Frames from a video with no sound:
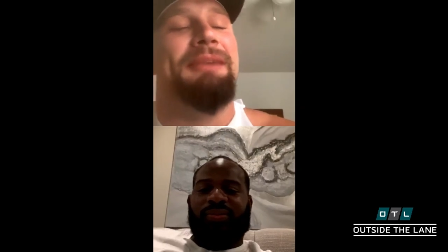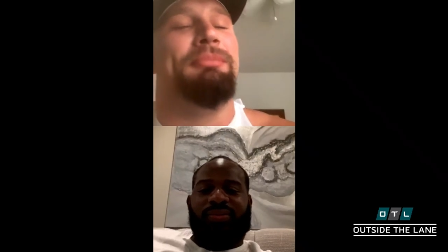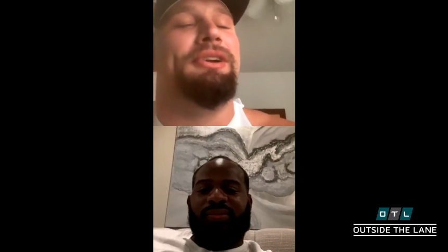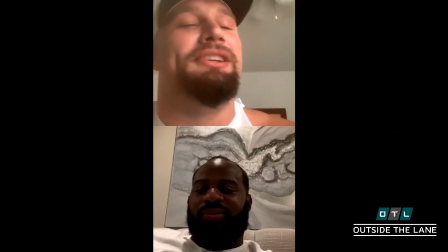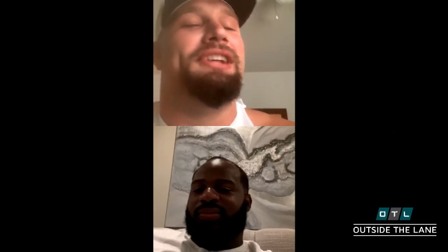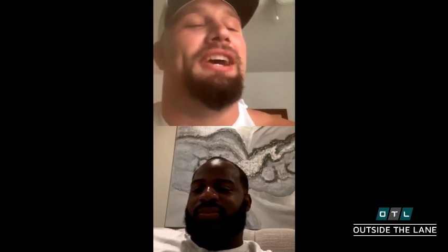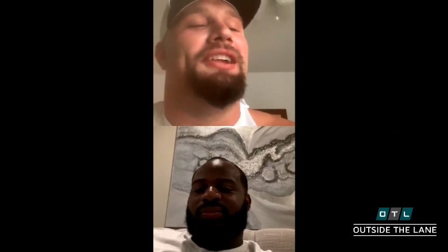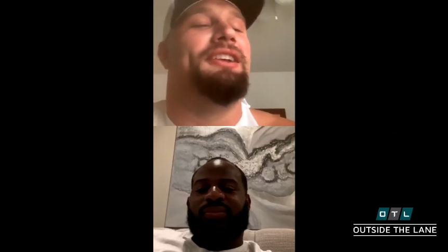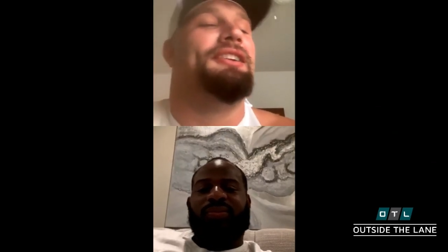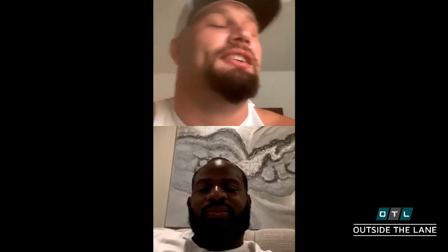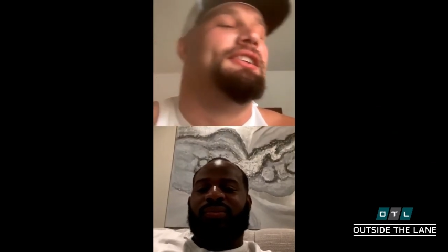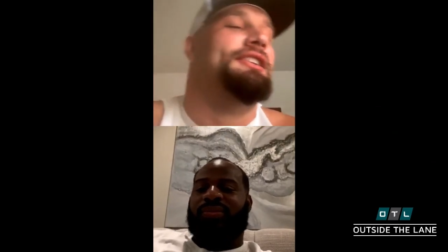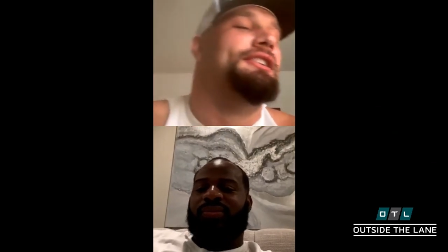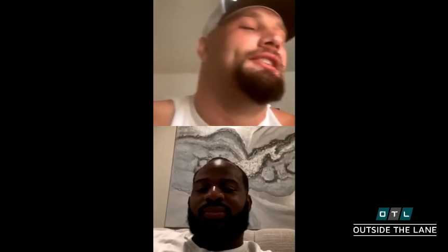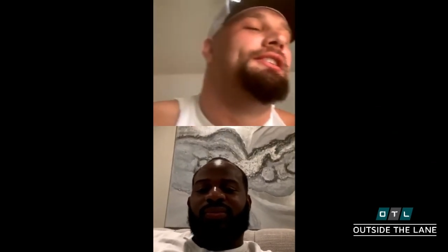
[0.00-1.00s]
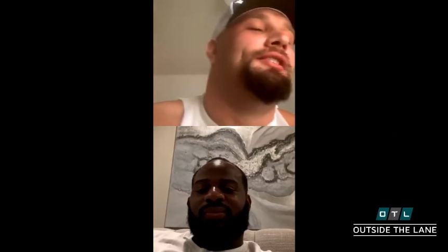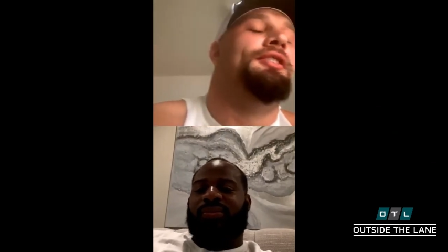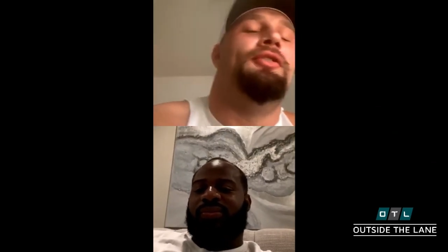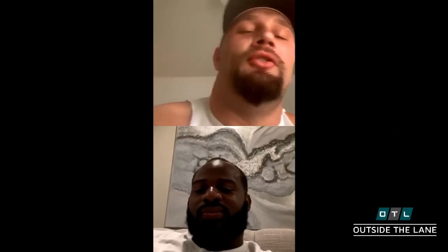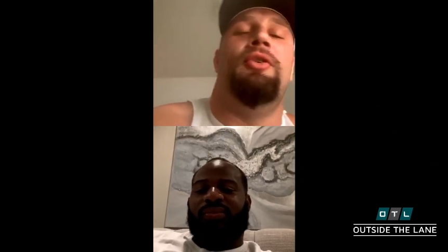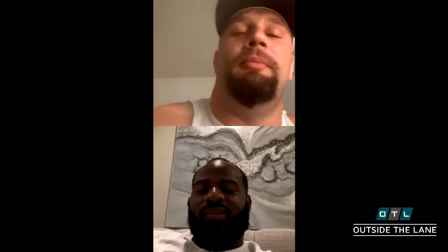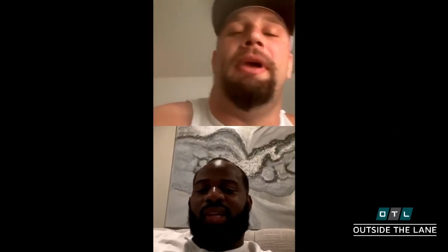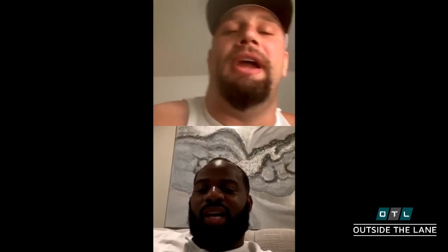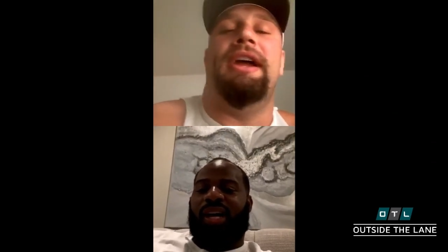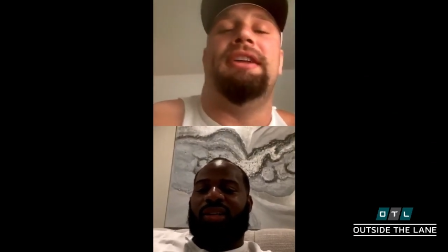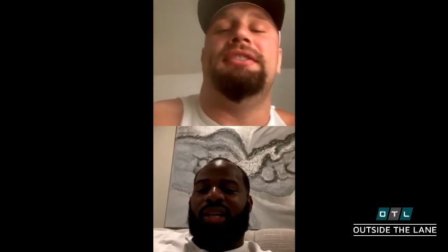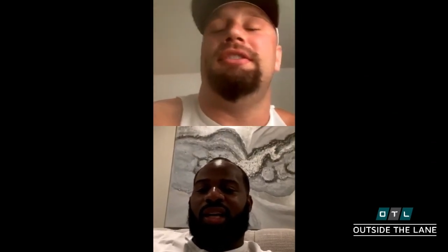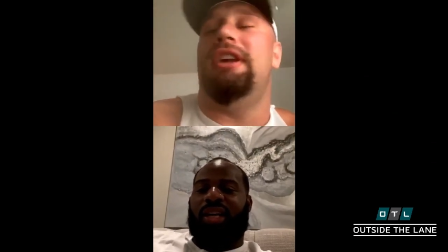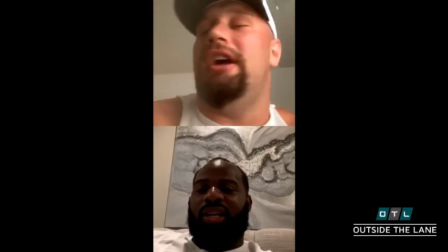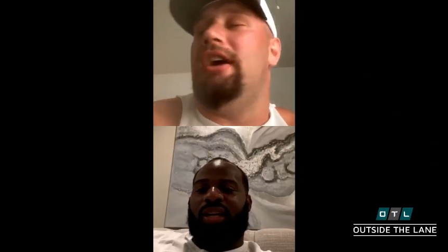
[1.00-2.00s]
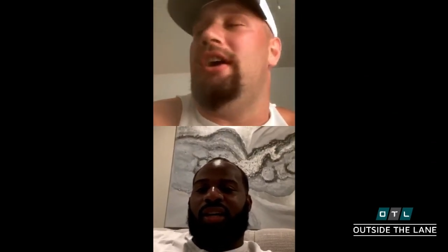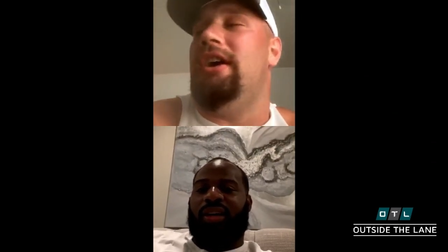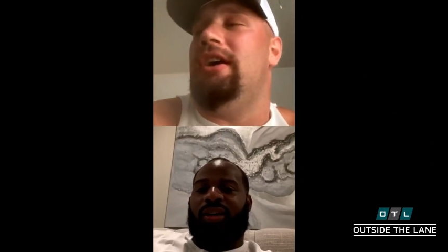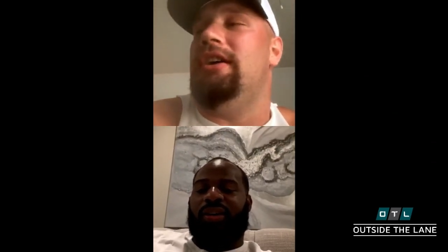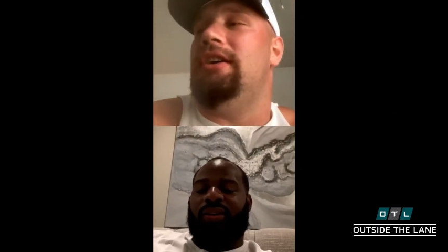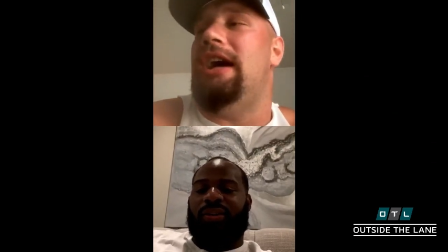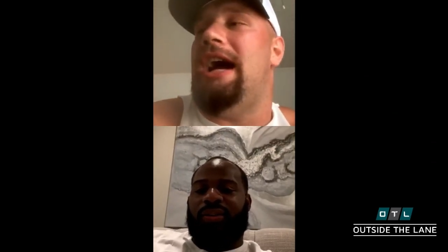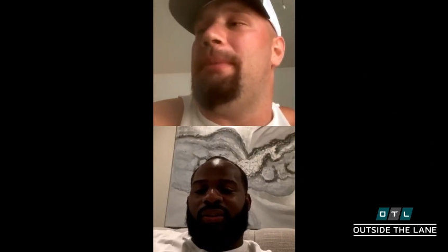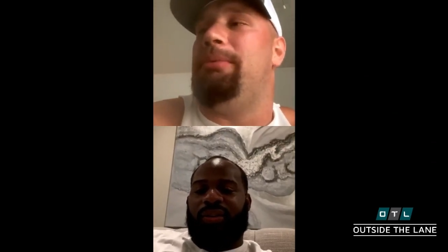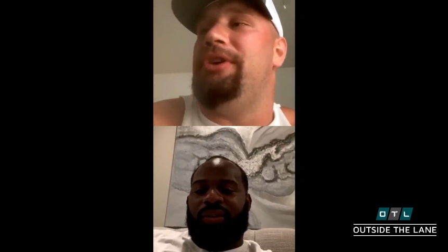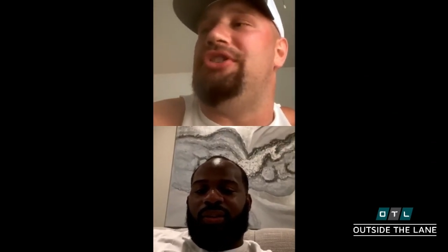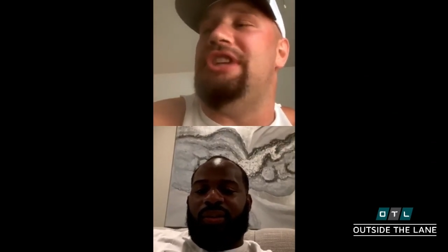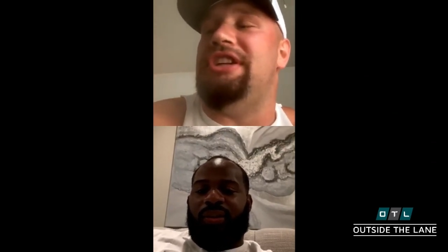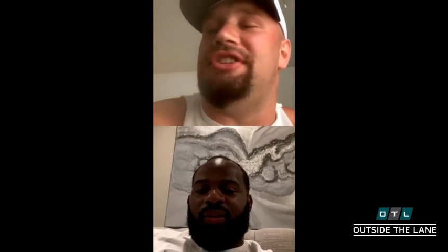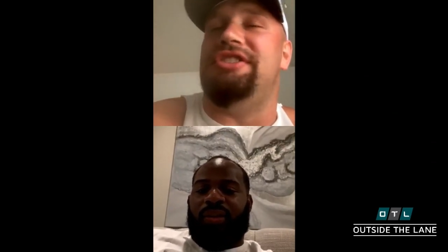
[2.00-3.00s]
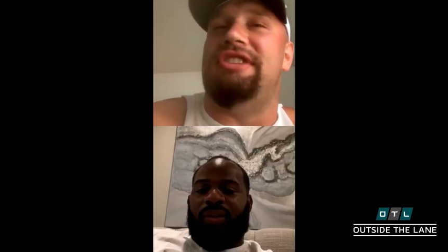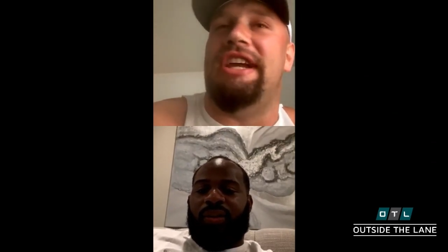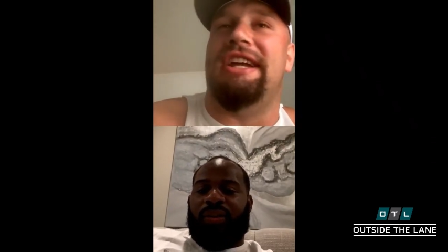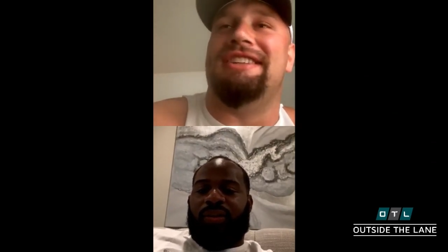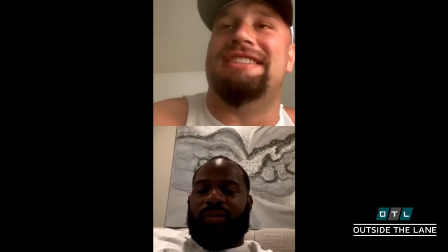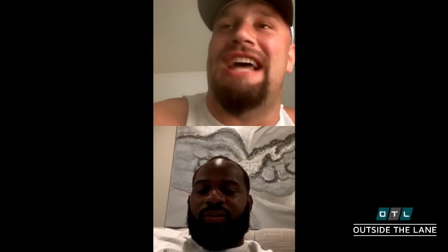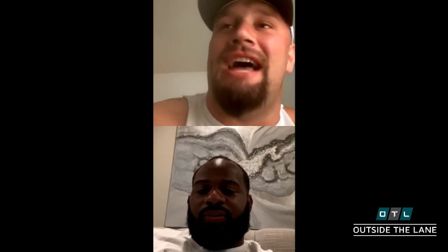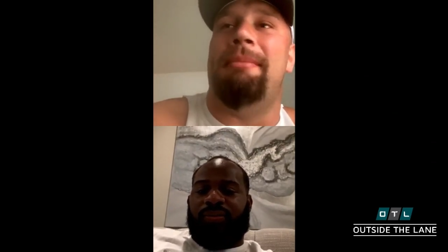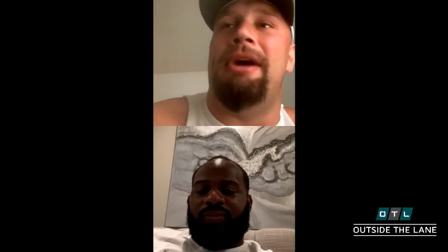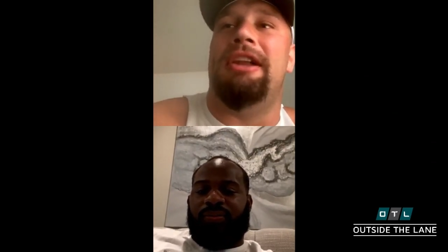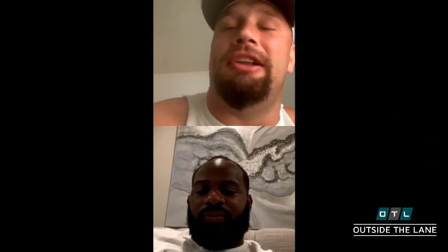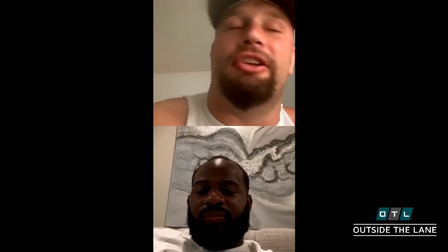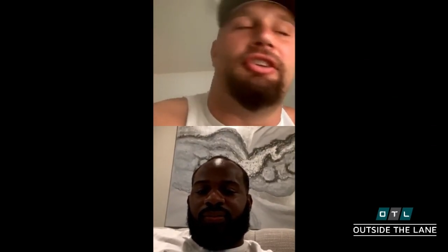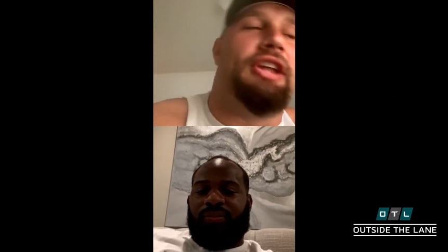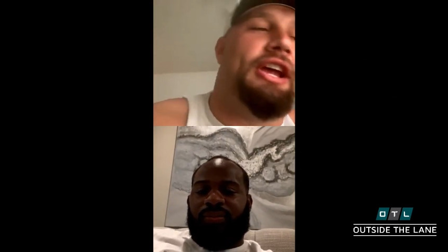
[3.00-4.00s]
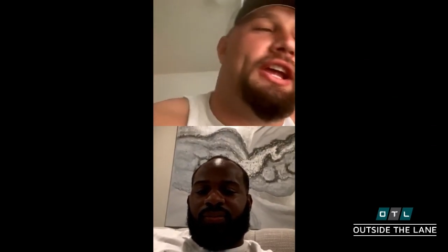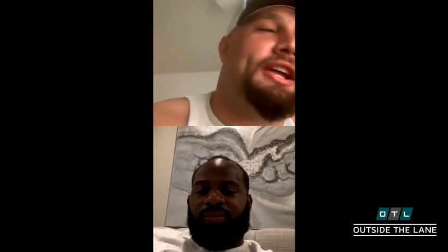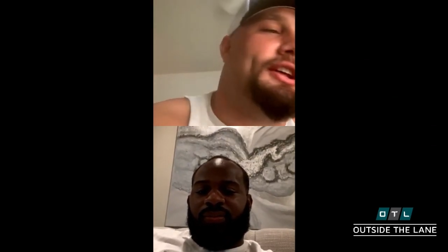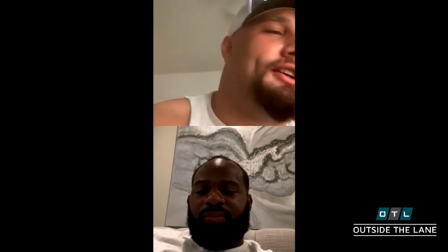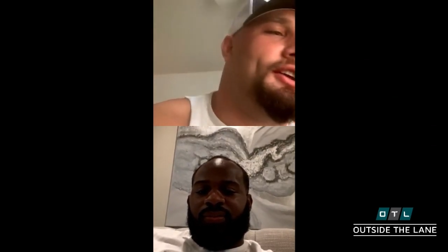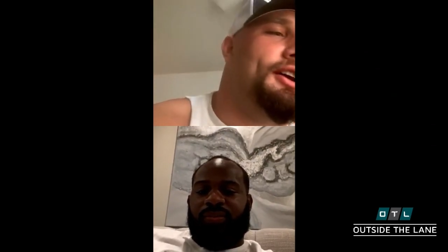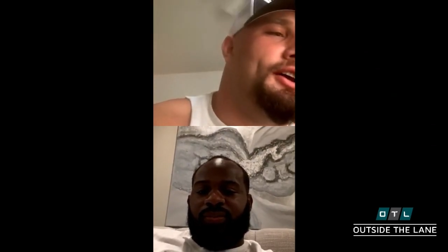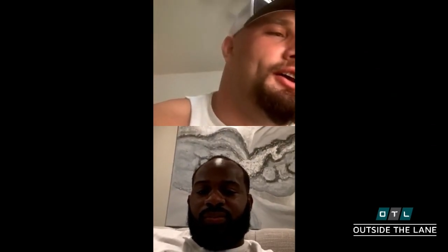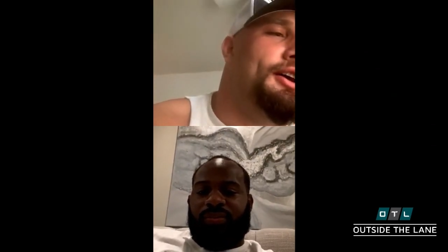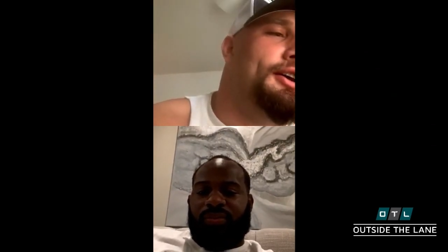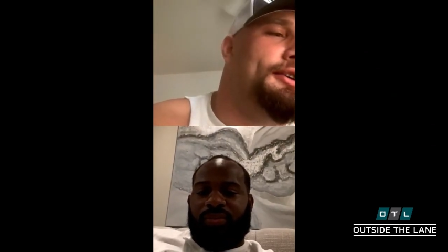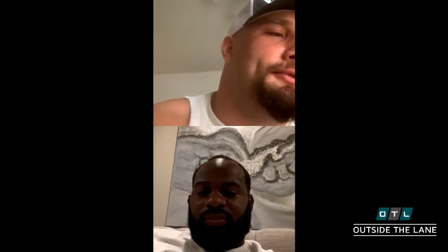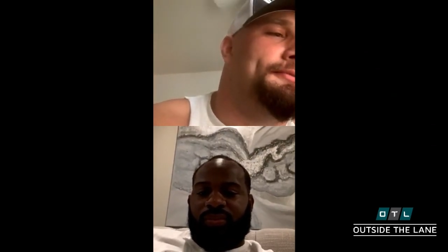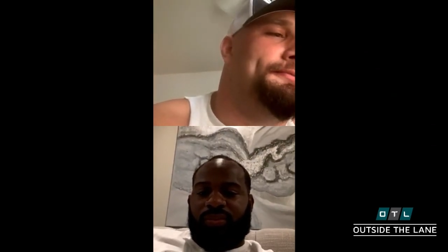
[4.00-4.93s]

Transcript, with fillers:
Speaker 1: breathe out of it. Well, man, uh, I appreciate you taking time out of your day uh,